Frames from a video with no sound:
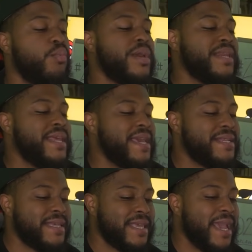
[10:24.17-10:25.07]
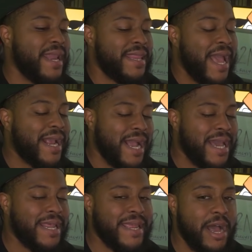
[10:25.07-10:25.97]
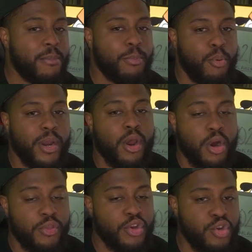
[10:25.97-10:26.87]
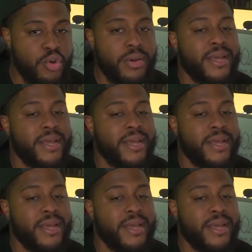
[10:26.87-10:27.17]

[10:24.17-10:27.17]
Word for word: We need to get that kind of caliber point guard on the New York